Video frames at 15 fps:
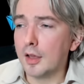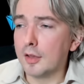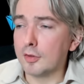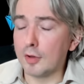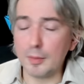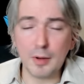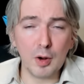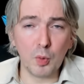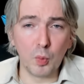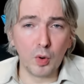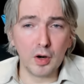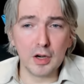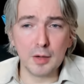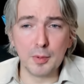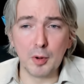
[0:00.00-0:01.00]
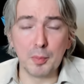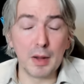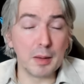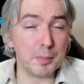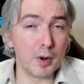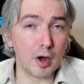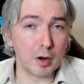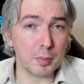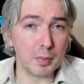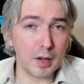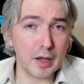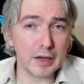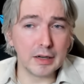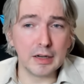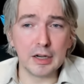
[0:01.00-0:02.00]
So I'm not worried about my bottom
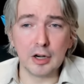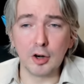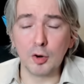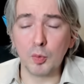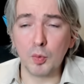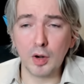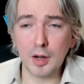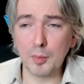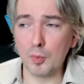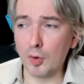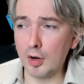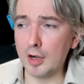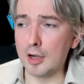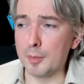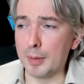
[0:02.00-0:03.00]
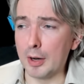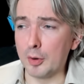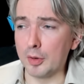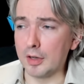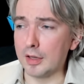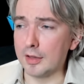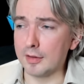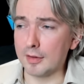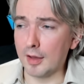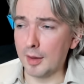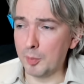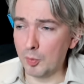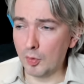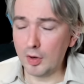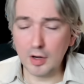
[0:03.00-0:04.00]
line here. What I'm worried about is
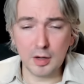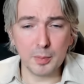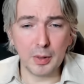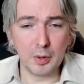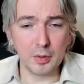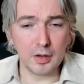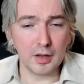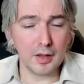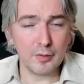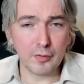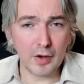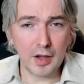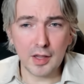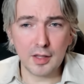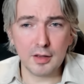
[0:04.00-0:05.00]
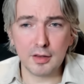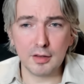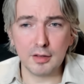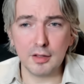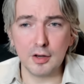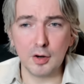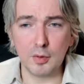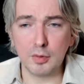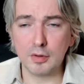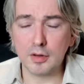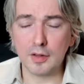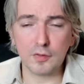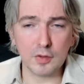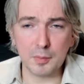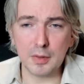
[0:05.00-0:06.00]
I'm worried about if I, you know,
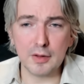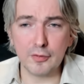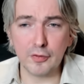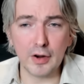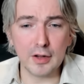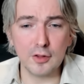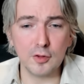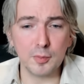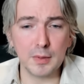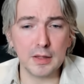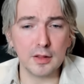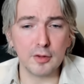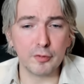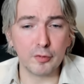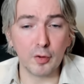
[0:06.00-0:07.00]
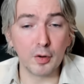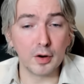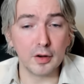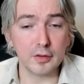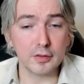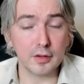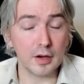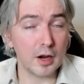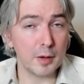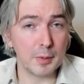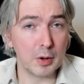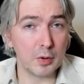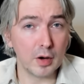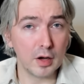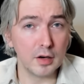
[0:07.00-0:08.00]
if somebody finds me in the forest and I'm
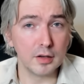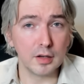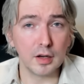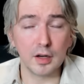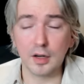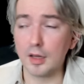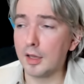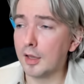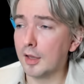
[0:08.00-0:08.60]
out hunting